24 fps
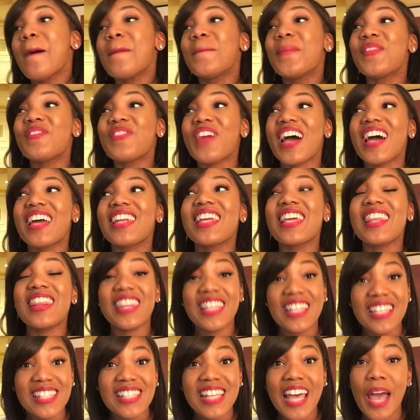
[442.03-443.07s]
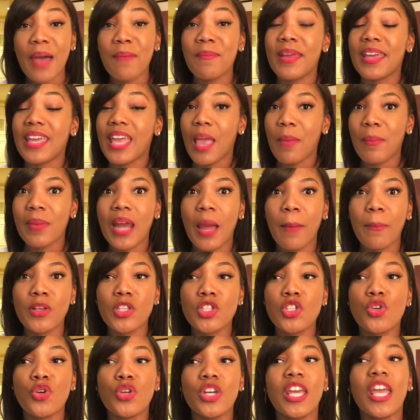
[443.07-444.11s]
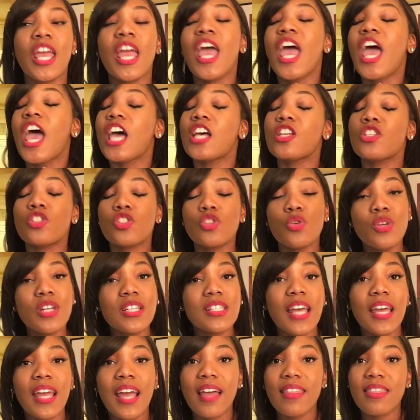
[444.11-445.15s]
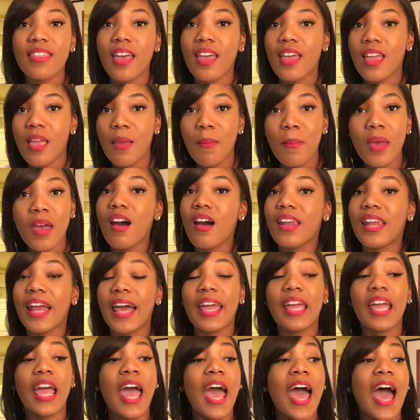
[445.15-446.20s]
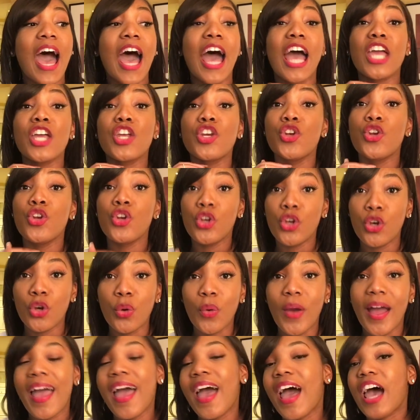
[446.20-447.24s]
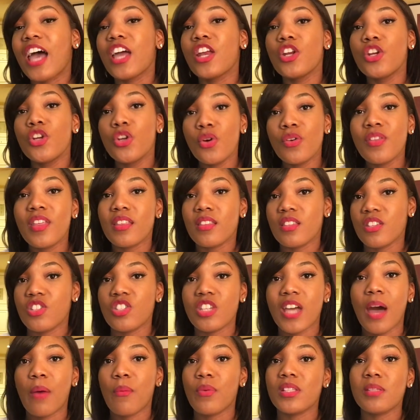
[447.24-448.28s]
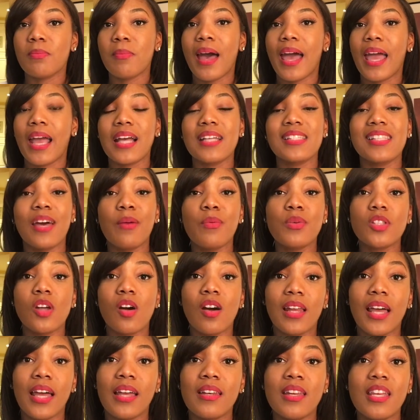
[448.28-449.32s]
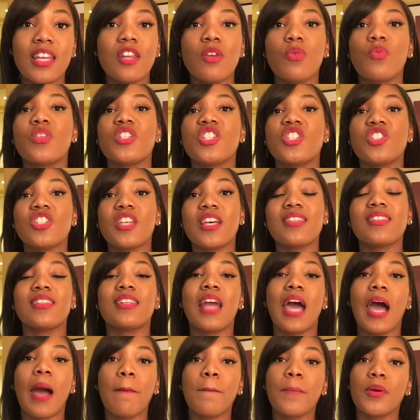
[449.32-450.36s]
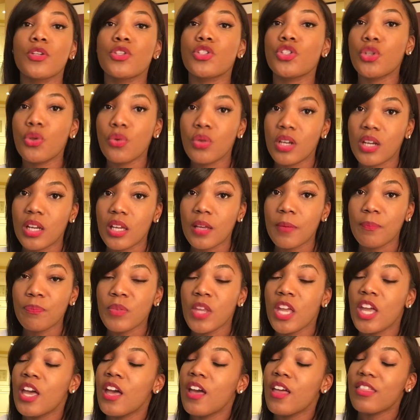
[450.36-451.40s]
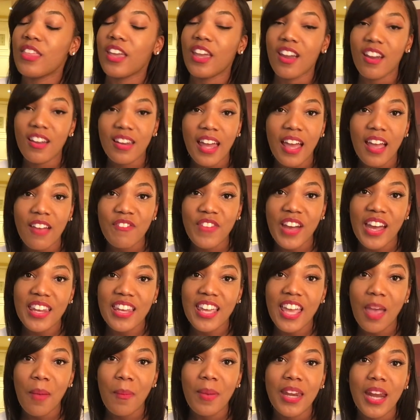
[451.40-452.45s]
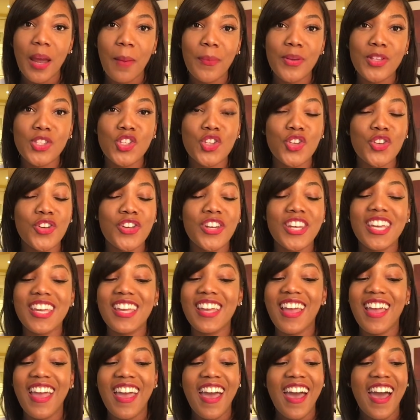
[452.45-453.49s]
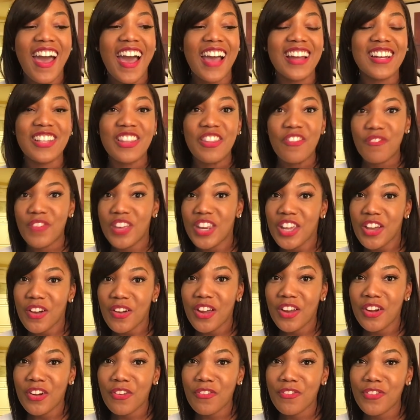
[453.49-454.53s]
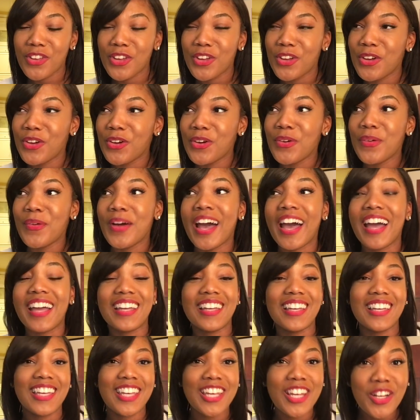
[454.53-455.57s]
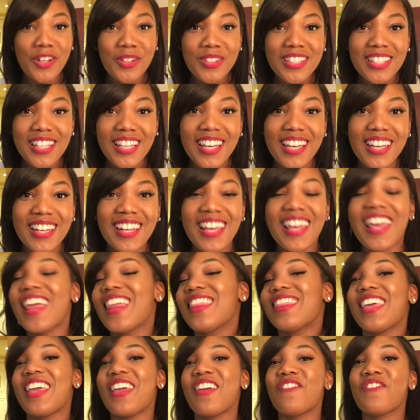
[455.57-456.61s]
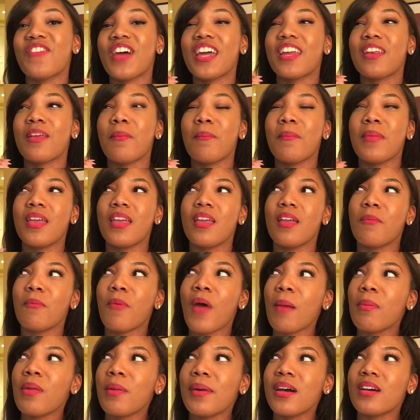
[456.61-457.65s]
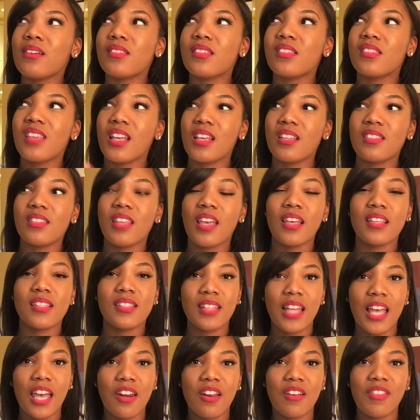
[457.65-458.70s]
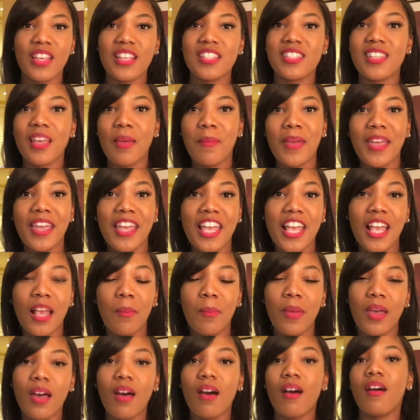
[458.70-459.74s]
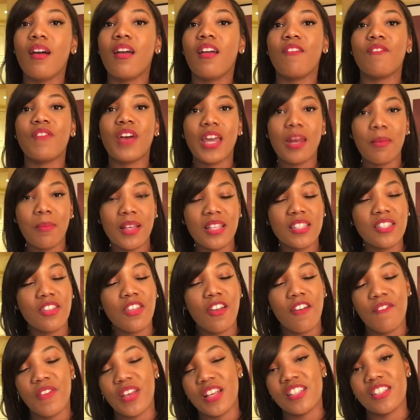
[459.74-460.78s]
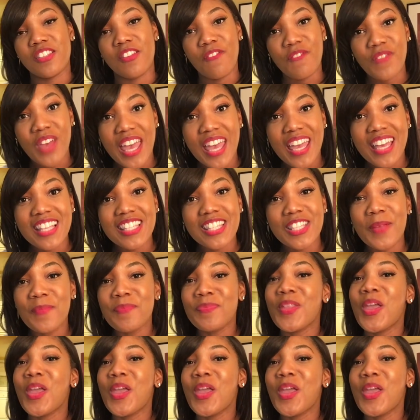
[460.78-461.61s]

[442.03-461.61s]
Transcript: But finally, this time, they gave me an opportunity. As soon as I got that email, like, I knew that this job was mine, because that was all I needed, was just an opportunity. The airline finally gave me an opportunity. I did the video interview. I killed it. They invited me probably about 6 days later. They sent me an email inviting me to their face-to-face.